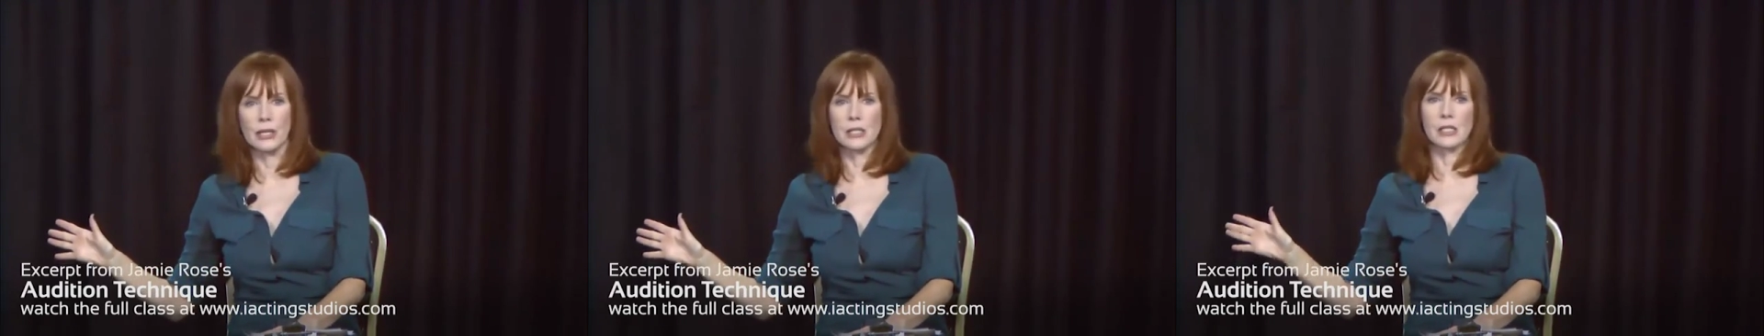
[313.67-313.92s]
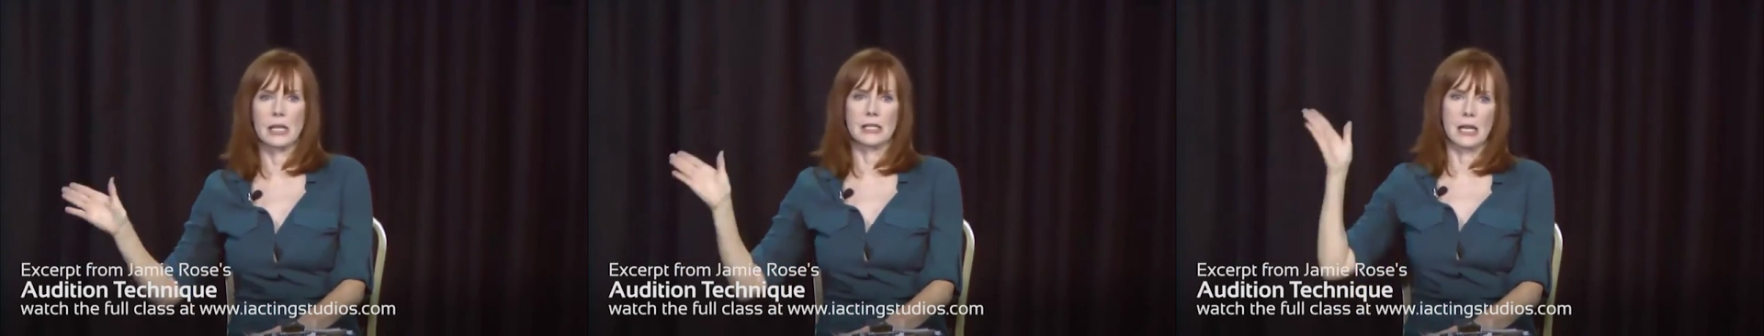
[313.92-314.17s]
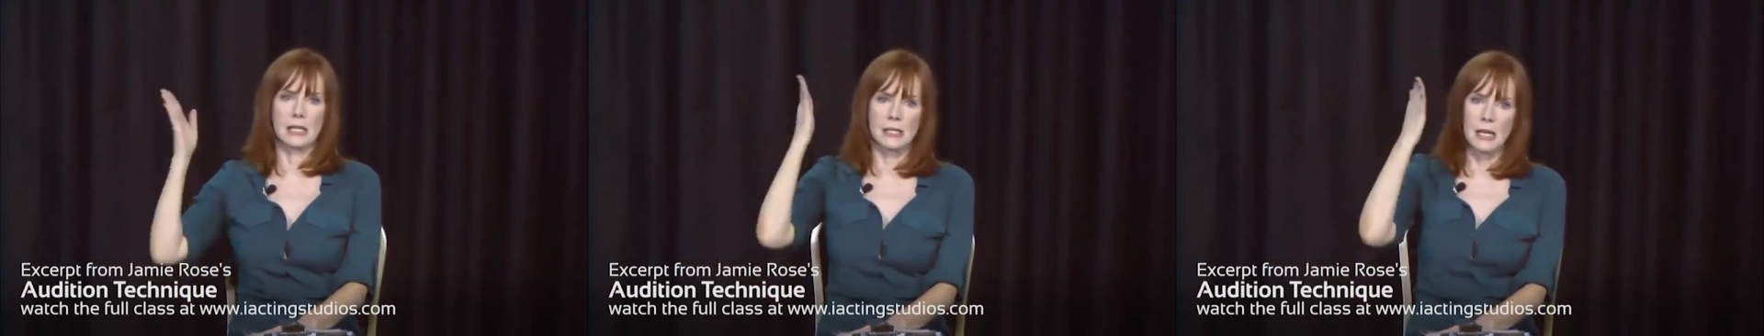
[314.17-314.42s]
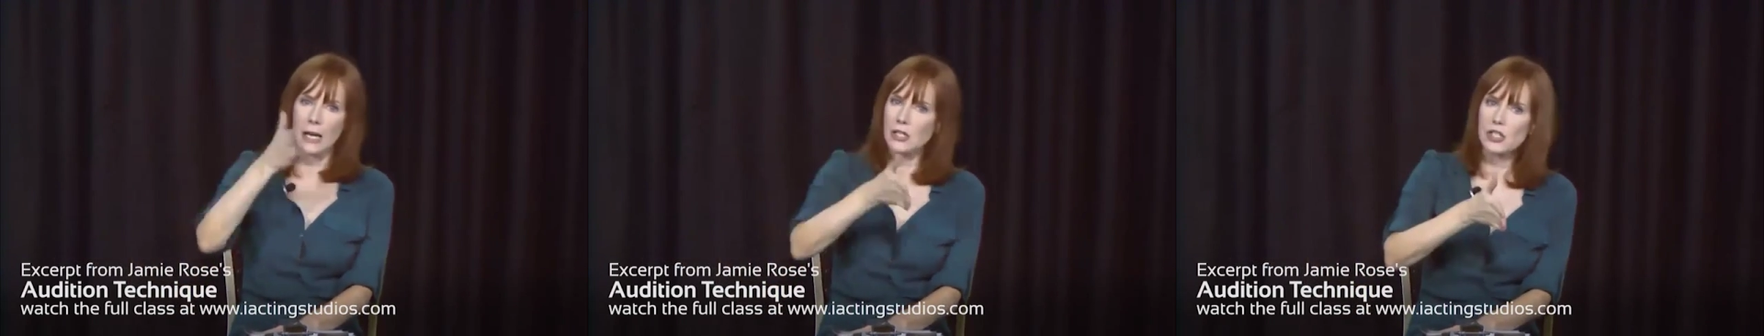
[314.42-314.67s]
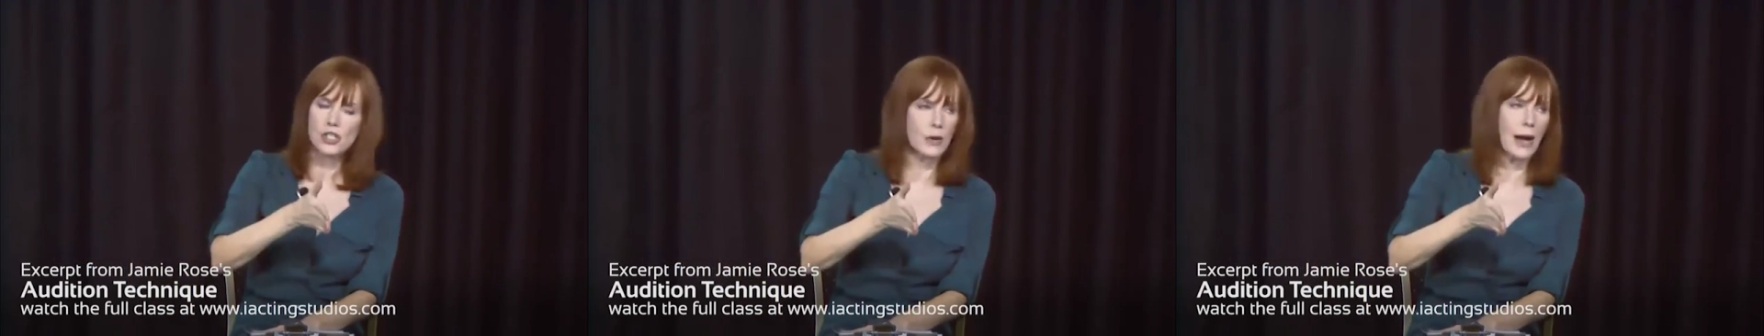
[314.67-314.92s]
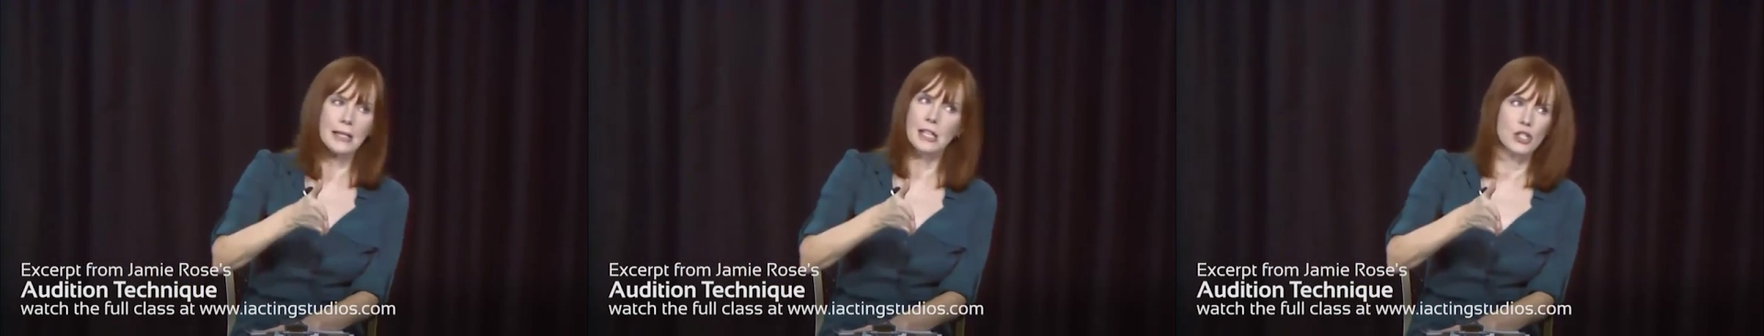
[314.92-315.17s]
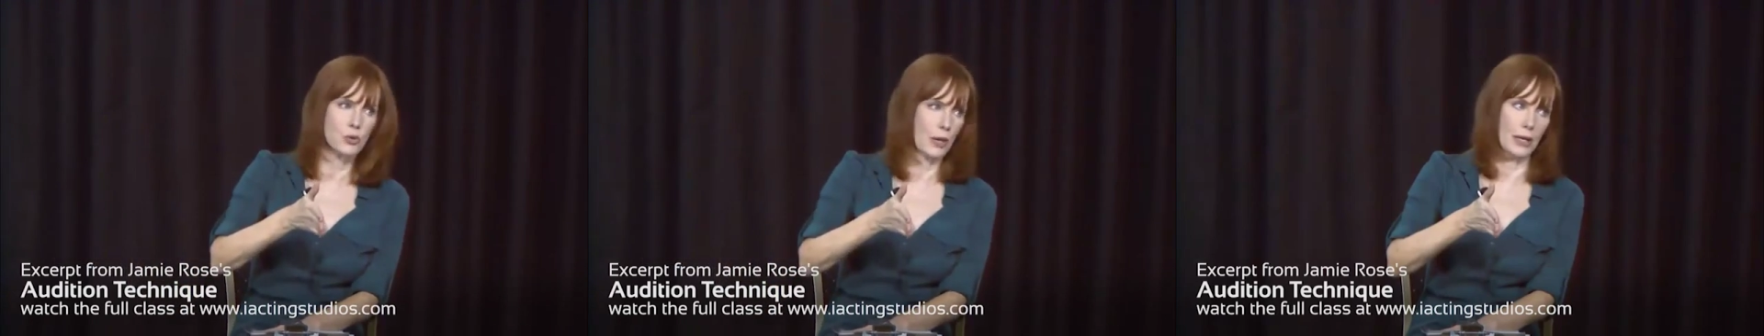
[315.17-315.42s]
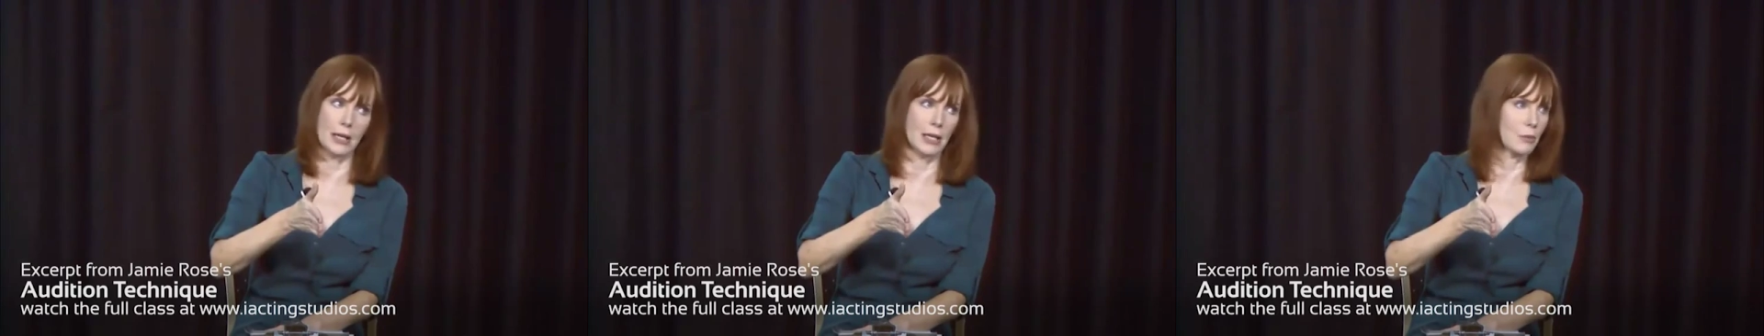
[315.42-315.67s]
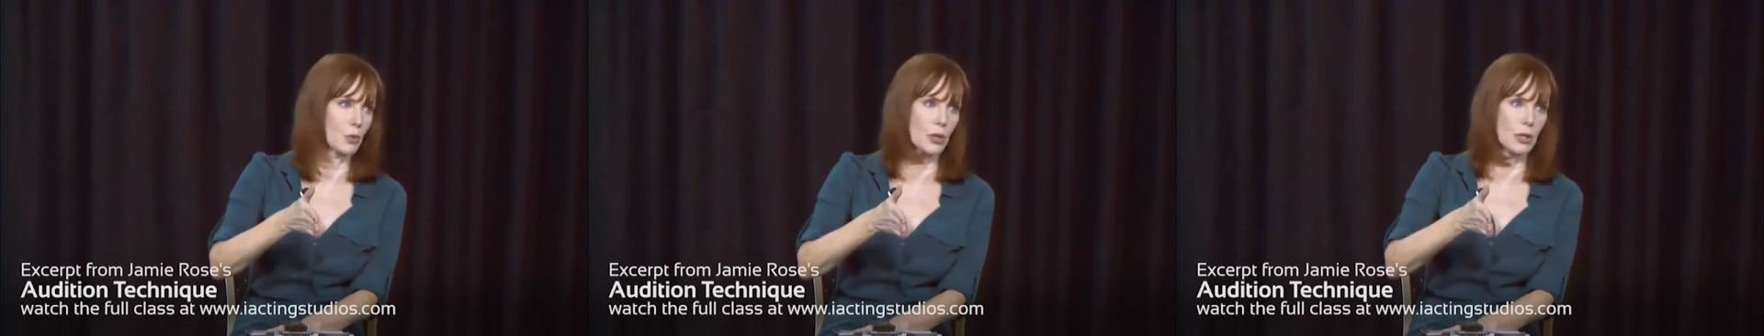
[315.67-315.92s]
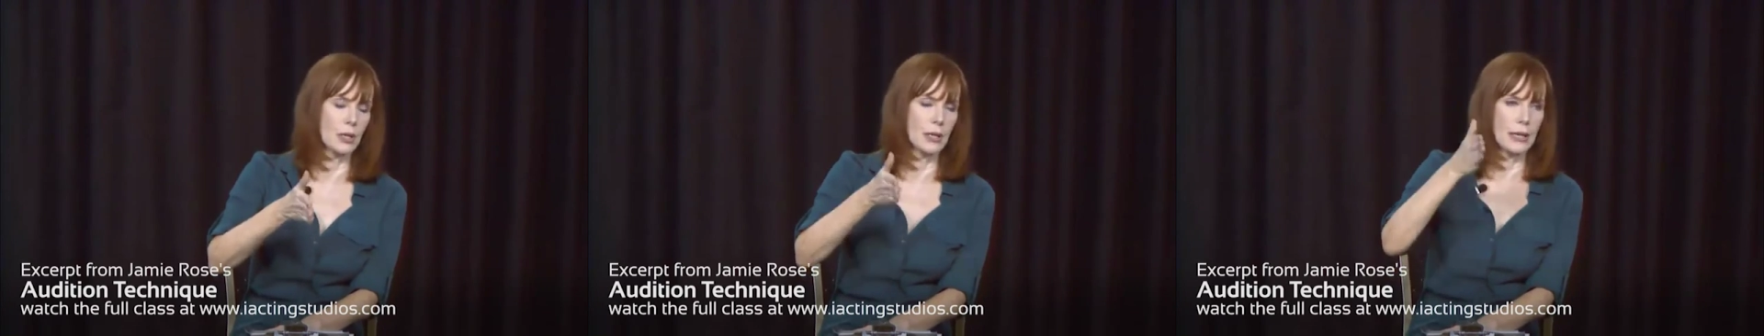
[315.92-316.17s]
It's, just, it's, it's not just your acting training anymore,